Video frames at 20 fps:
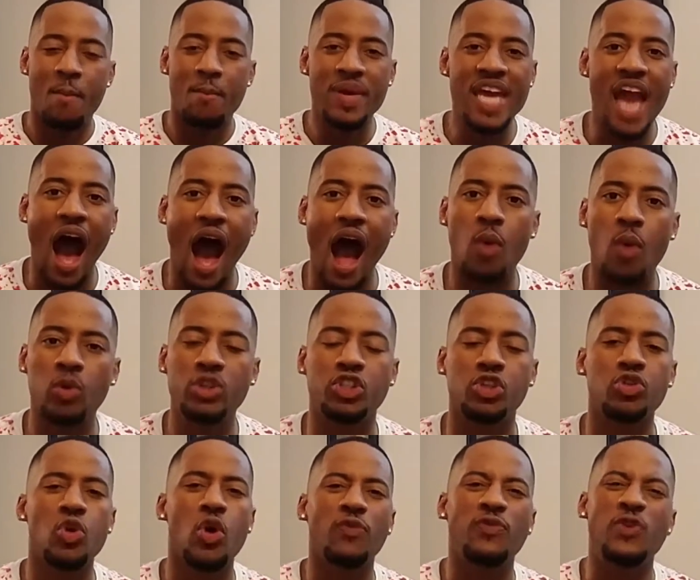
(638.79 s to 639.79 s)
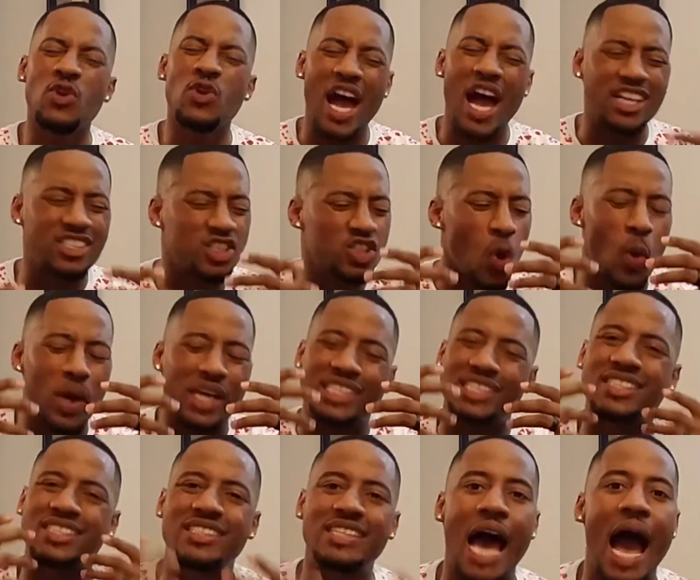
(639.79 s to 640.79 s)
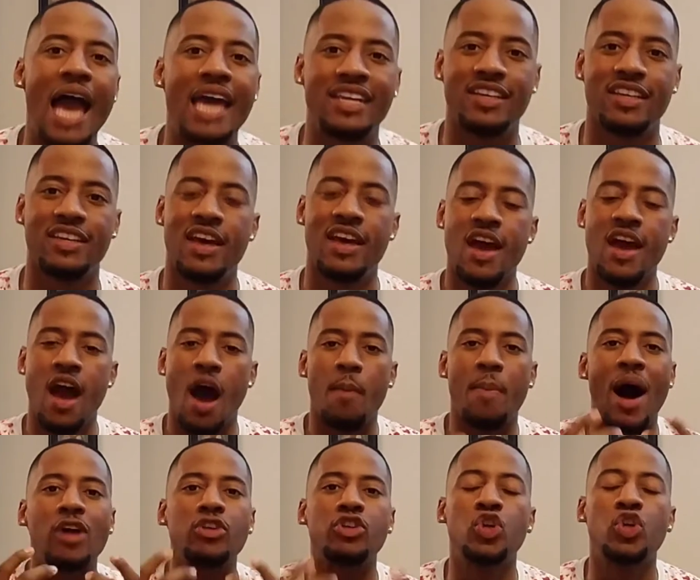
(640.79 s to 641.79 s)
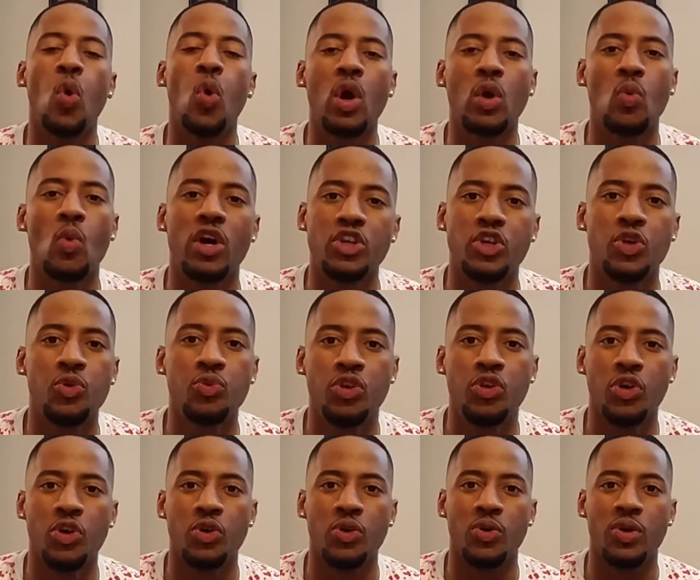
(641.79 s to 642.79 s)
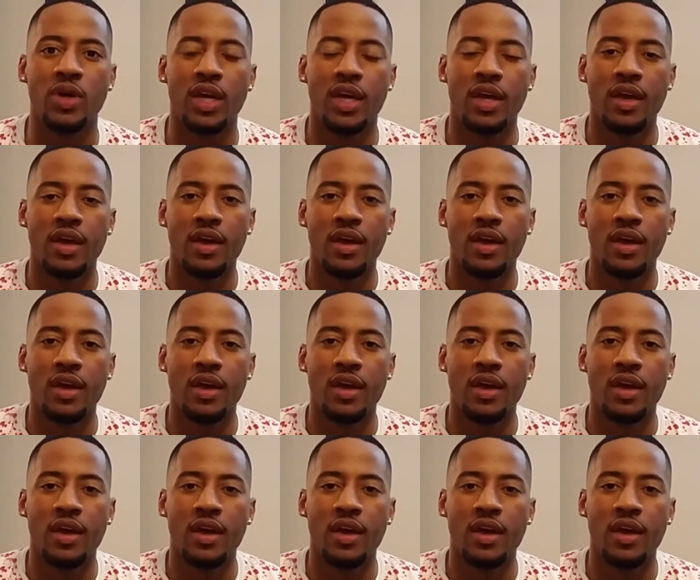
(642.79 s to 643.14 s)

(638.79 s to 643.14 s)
behind what you do, if you're not so excited about doing what you do,